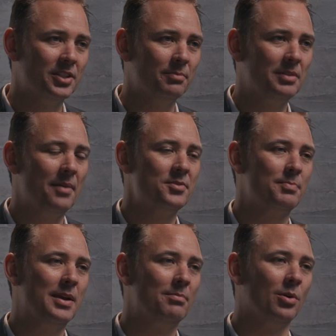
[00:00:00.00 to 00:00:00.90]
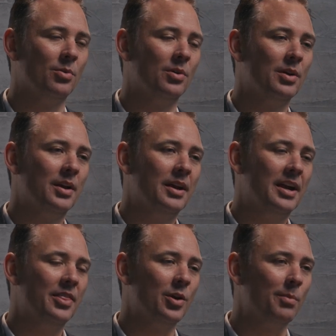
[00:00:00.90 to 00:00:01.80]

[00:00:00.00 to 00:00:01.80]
Sometimes people in their